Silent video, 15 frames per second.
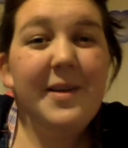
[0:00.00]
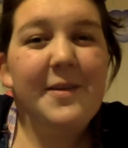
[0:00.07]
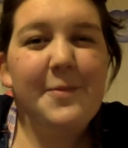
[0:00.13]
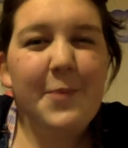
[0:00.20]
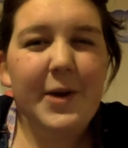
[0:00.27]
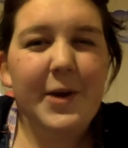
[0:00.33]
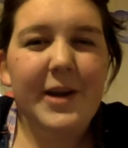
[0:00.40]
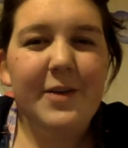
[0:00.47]
that was
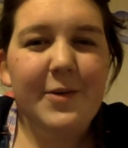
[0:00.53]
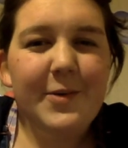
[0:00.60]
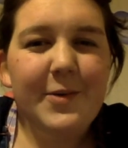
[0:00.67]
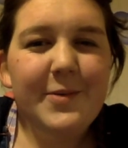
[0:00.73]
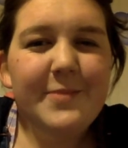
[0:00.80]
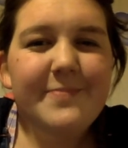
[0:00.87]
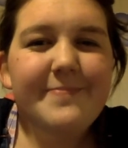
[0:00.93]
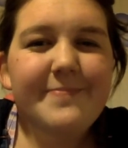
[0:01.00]
pretty
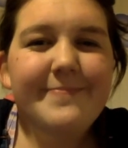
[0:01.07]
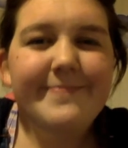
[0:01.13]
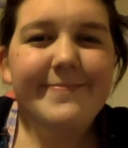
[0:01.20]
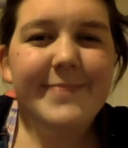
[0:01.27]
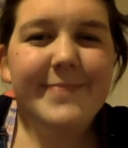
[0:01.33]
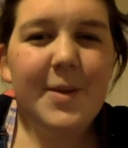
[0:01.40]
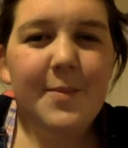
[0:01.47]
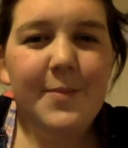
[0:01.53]
cool,
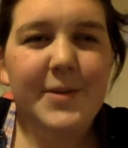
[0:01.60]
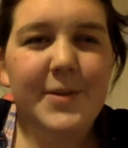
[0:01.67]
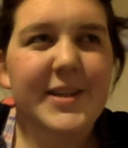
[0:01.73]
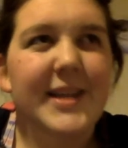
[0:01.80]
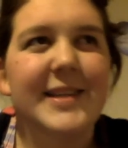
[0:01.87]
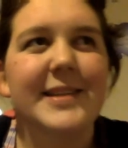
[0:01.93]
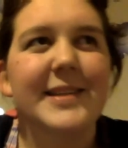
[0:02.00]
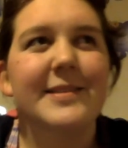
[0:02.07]

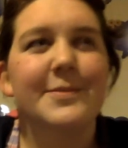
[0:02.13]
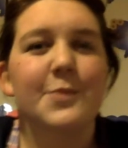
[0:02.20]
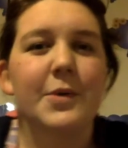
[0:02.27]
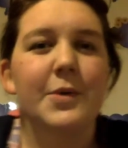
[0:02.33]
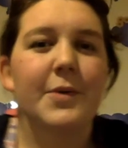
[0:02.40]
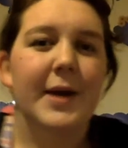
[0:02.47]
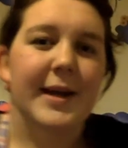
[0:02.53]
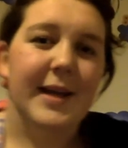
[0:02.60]
pretending
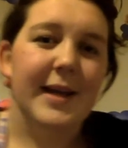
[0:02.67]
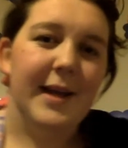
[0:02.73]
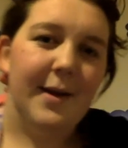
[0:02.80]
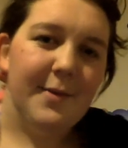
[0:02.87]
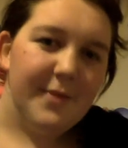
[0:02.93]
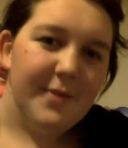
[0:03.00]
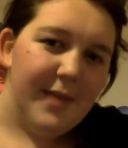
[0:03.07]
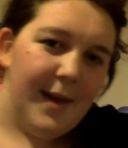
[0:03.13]
we were hanging
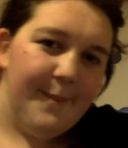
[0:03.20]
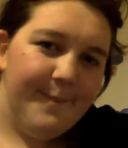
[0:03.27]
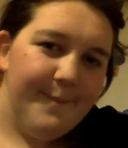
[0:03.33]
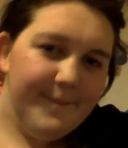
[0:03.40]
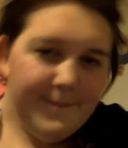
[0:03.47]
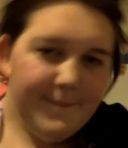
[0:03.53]
out with them.